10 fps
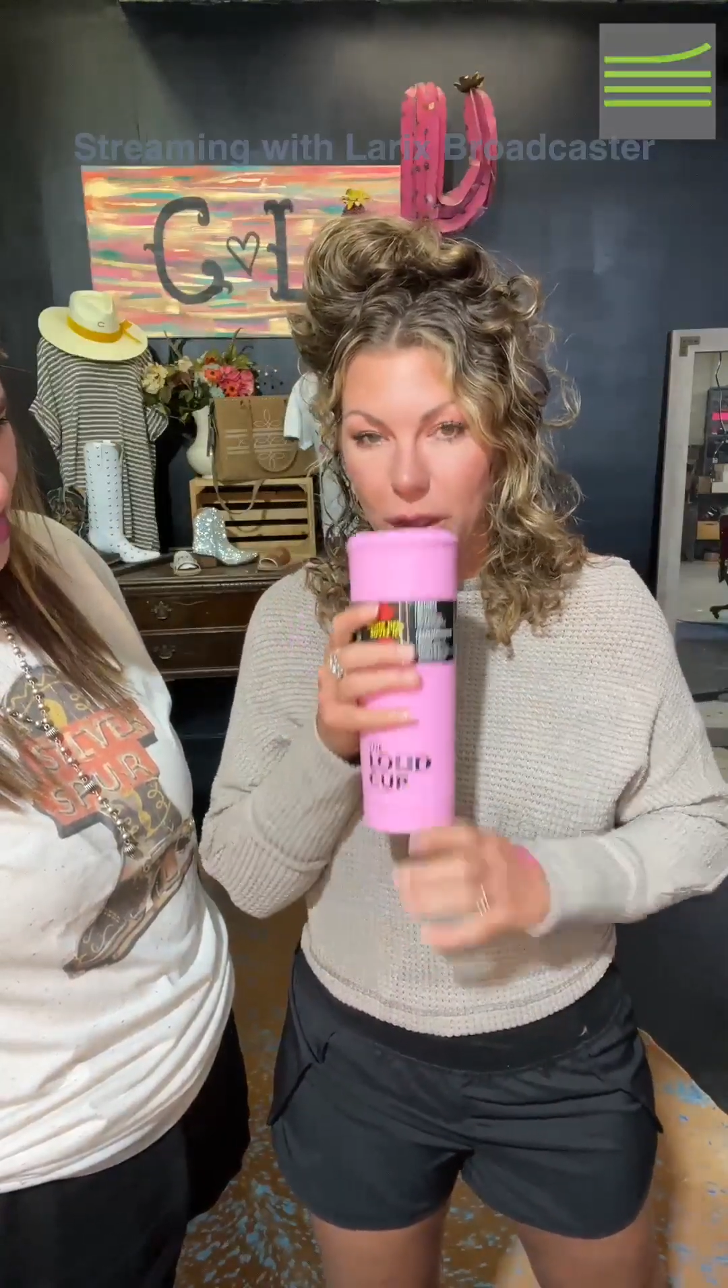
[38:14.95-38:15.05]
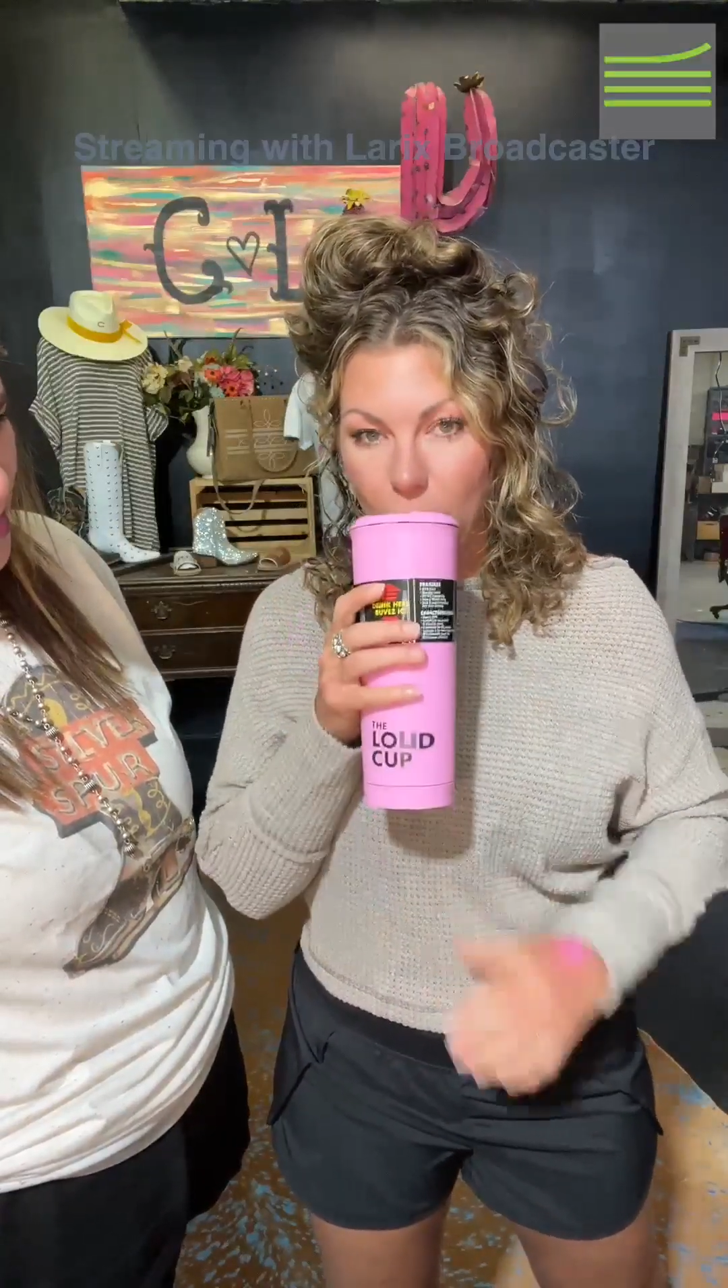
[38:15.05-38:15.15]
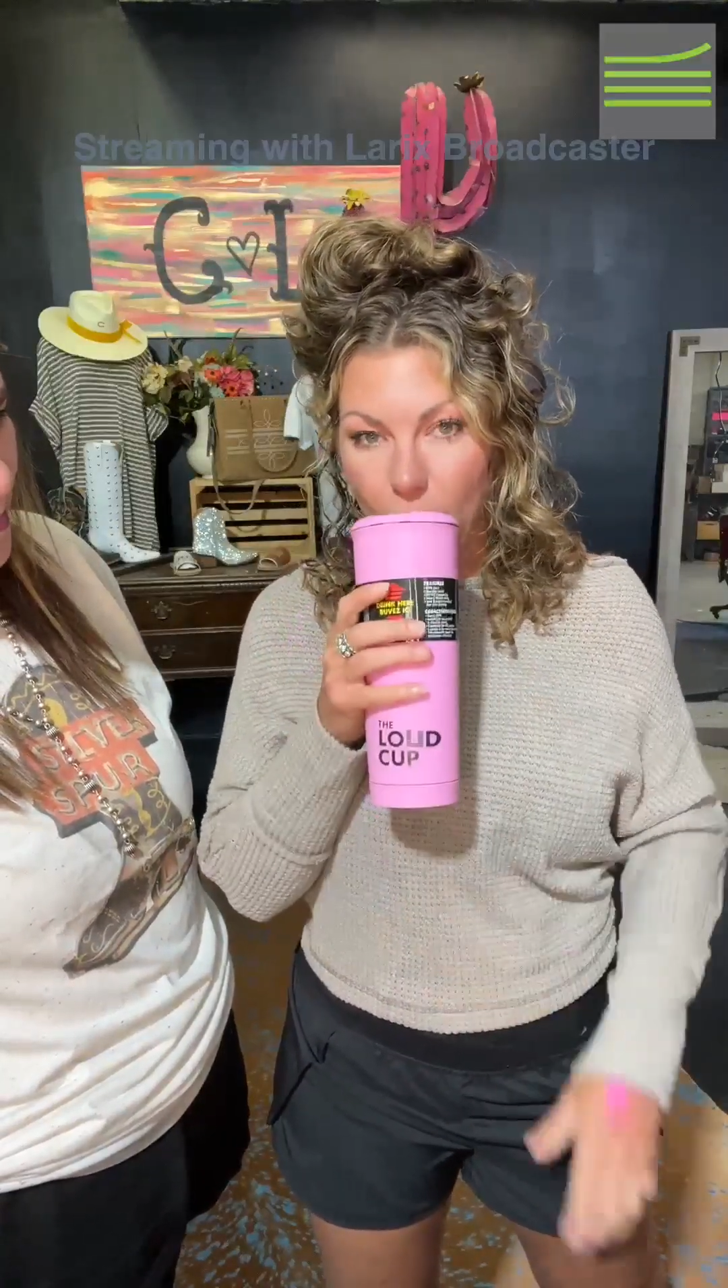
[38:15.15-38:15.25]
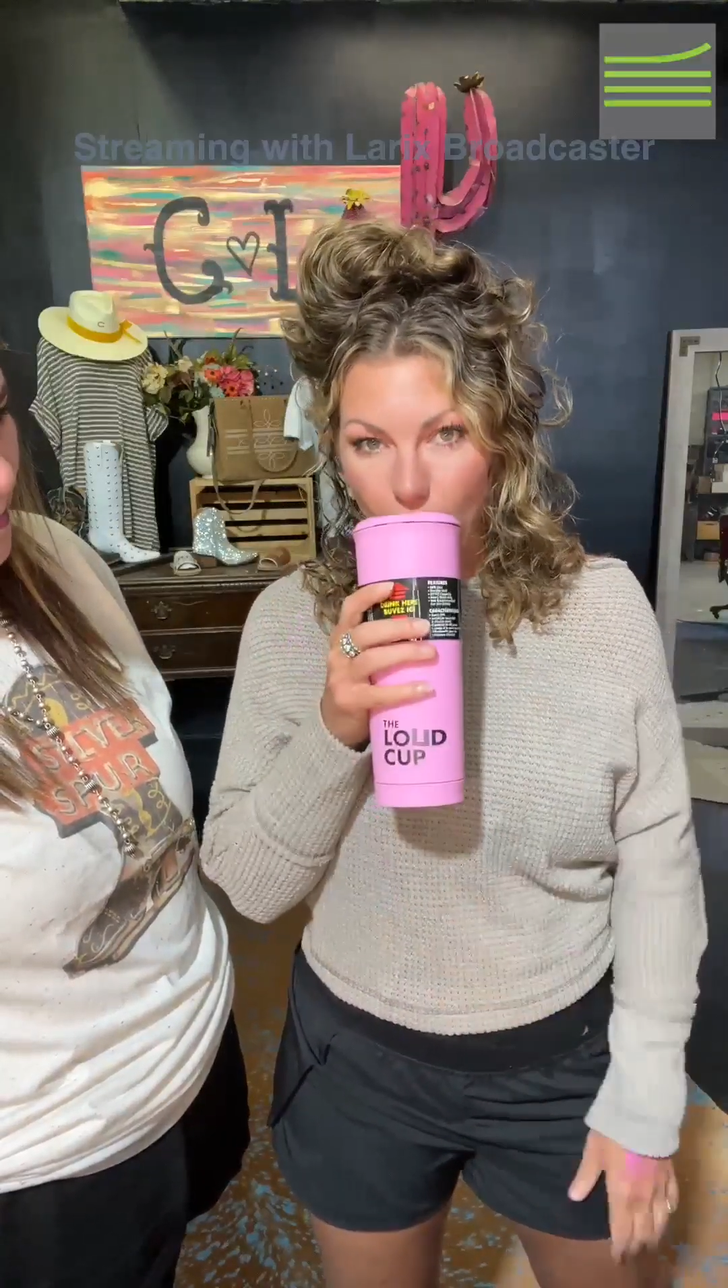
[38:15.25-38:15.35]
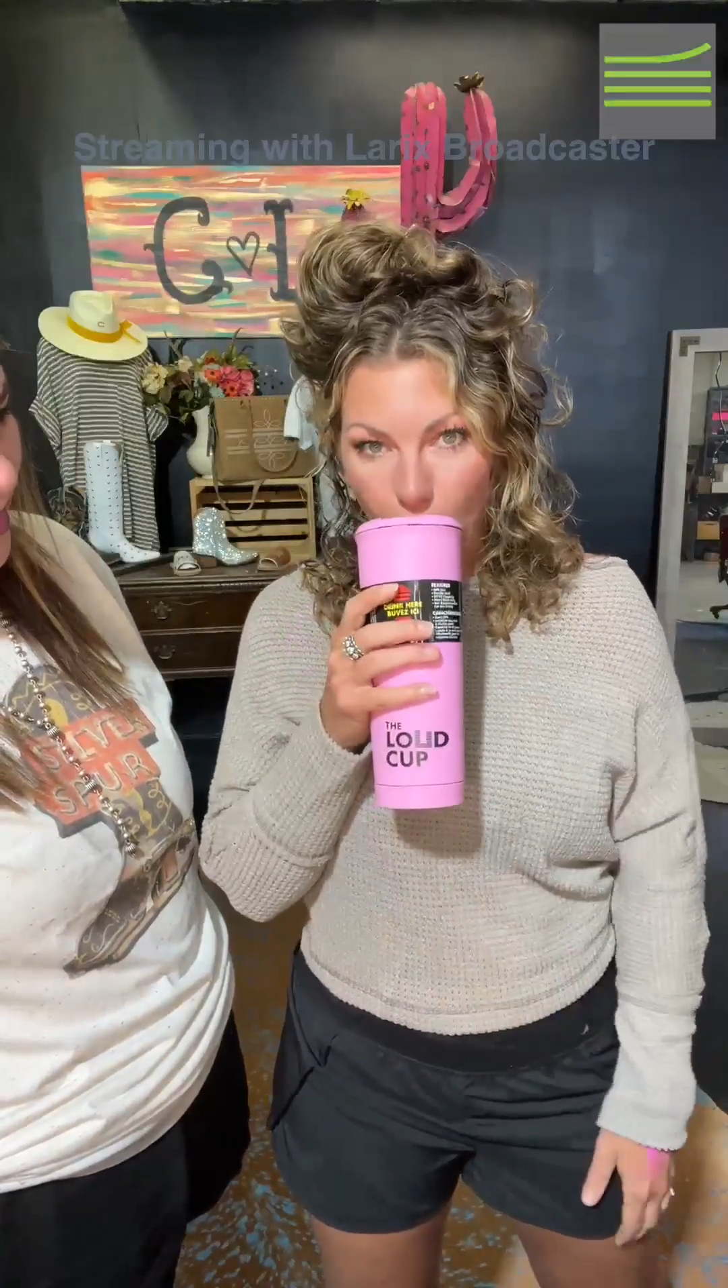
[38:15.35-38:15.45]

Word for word: that.